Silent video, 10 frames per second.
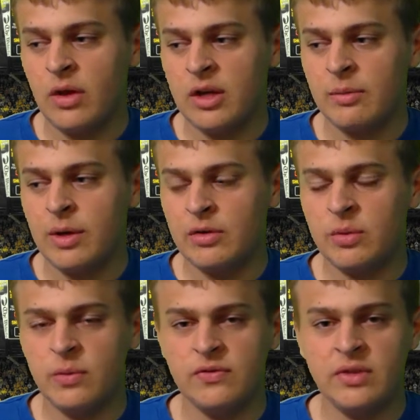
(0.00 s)
about the
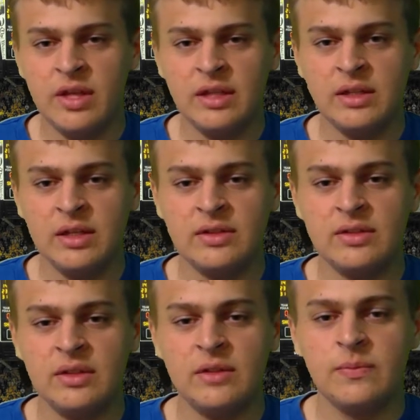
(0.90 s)
move to the
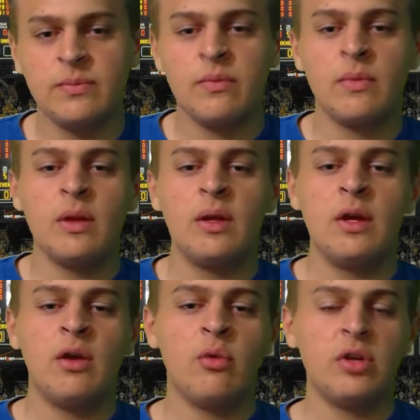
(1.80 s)
AAC,
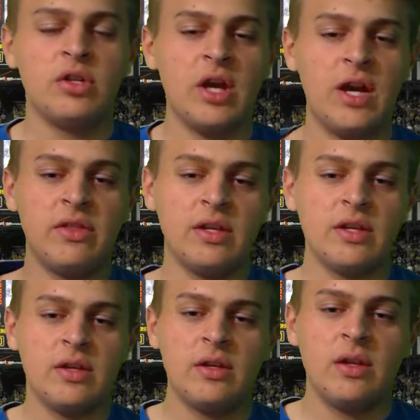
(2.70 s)
which I
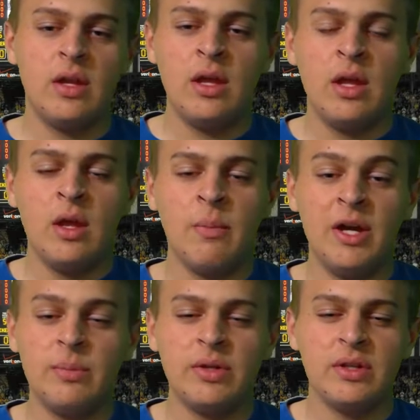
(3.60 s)
think, my
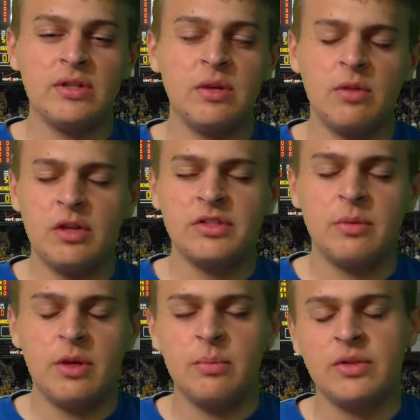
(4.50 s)
opinions, I'll say
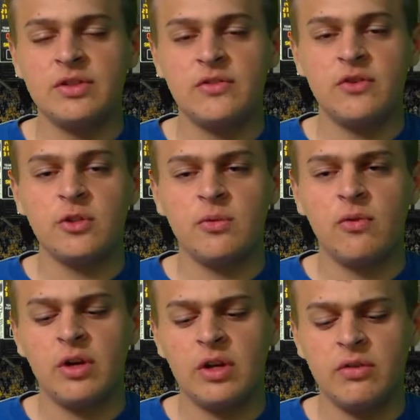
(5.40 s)
my opinions first
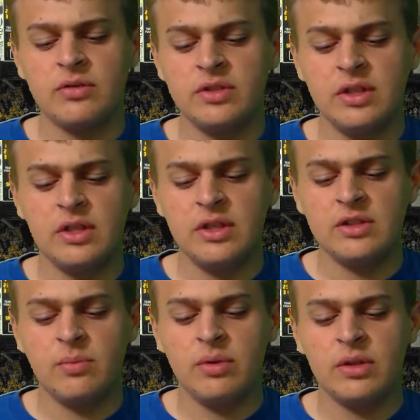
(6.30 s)
before I go into his
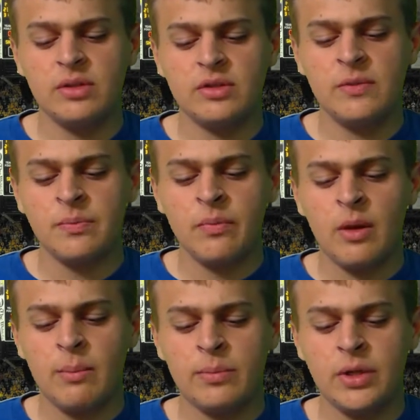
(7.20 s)
opinions.
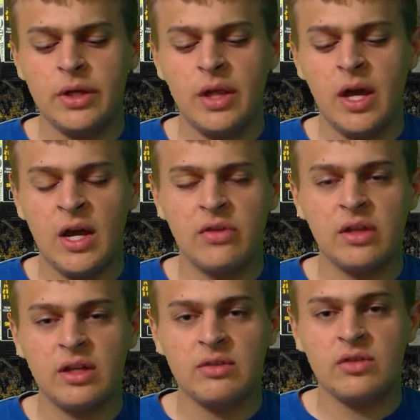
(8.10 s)
But I
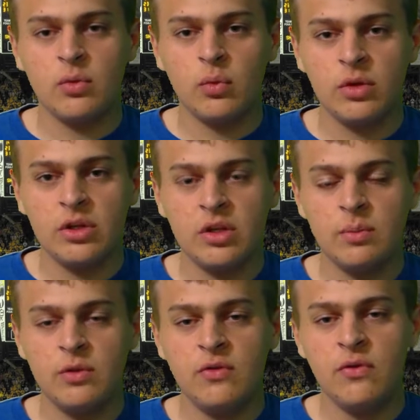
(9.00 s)
think it's a really good
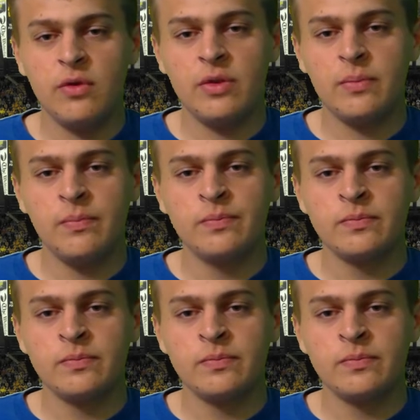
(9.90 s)
move for them,